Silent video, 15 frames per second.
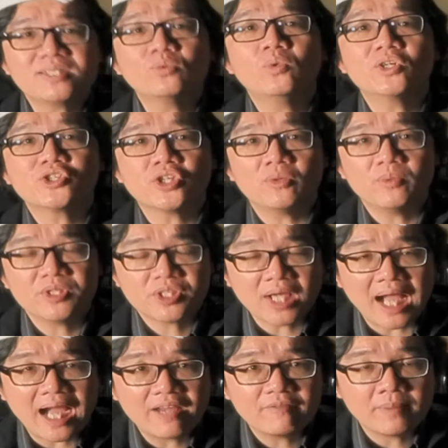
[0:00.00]
a workshop which
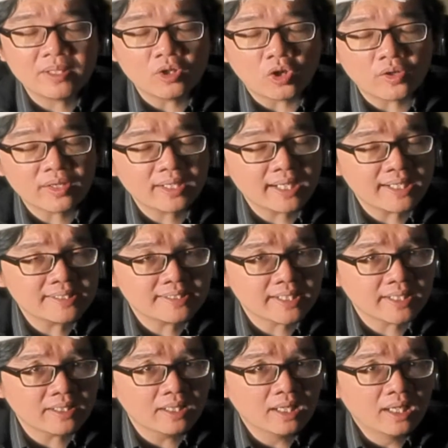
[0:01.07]
I've been
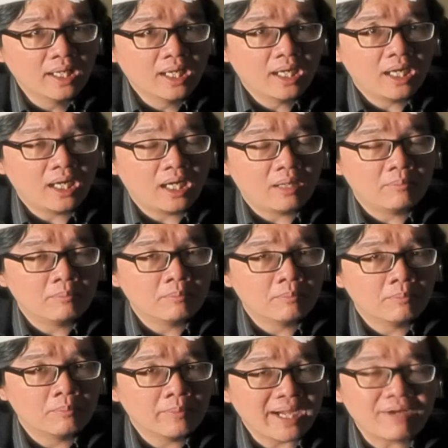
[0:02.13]
organizing
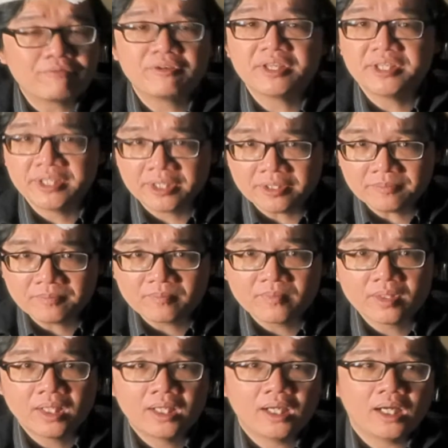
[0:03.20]
every year
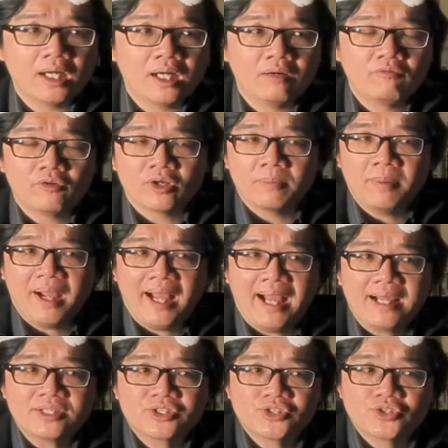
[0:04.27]
for the
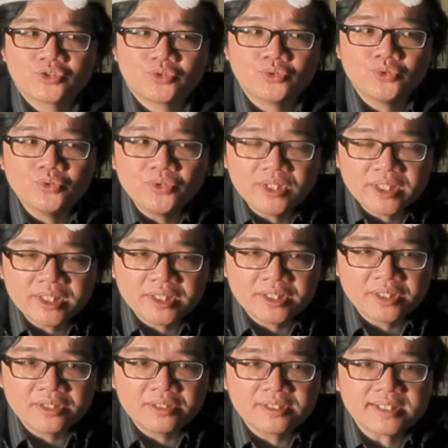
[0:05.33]
past 2
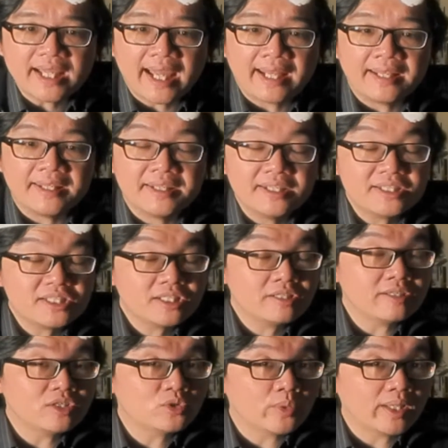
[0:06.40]
years, and this
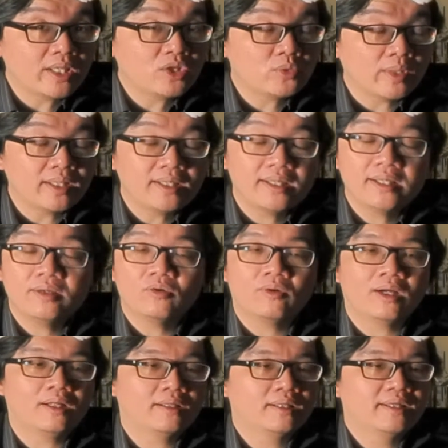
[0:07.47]
year in 2020,
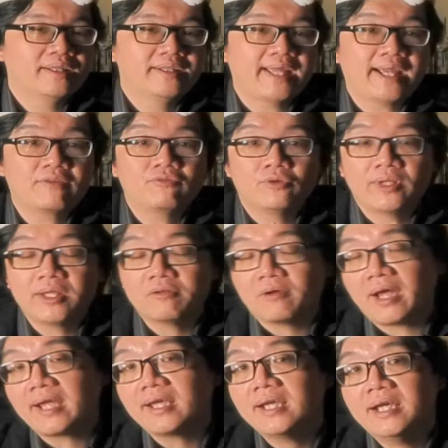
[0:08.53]
well, thankfully,
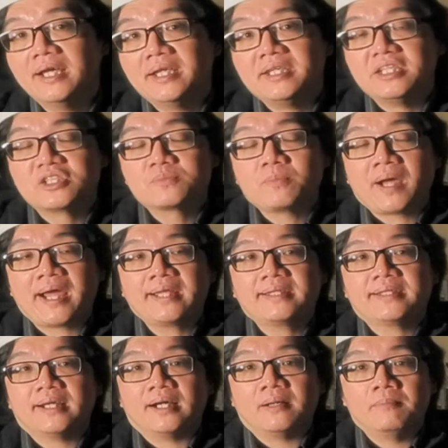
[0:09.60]
right, despite
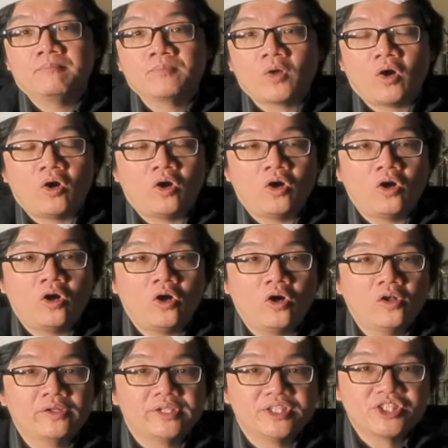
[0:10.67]

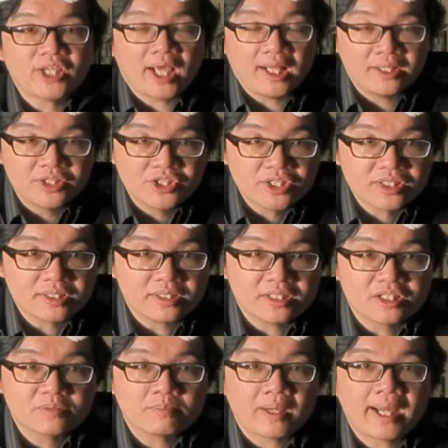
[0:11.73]
all the challenges,
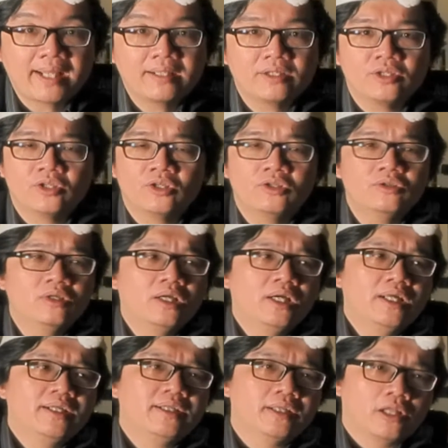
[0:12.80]
despite, you know,
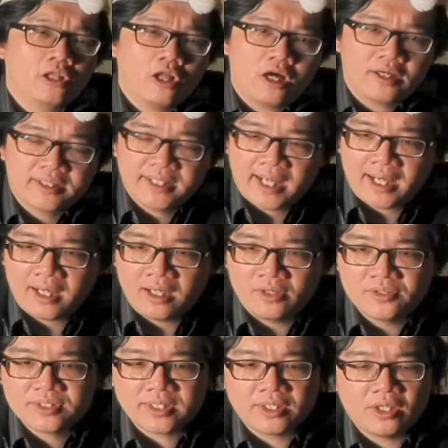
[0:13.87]
the
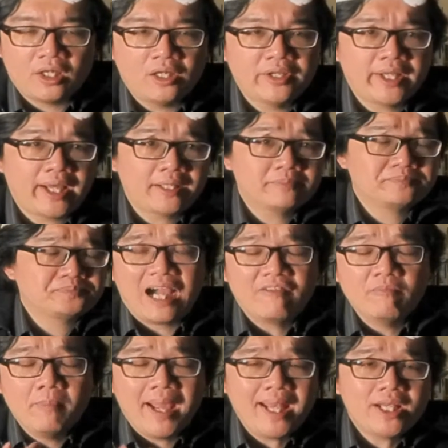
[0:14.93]
lockdowns and all that,
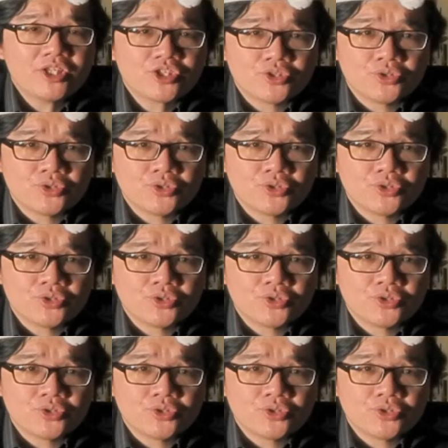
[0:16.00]
I've managed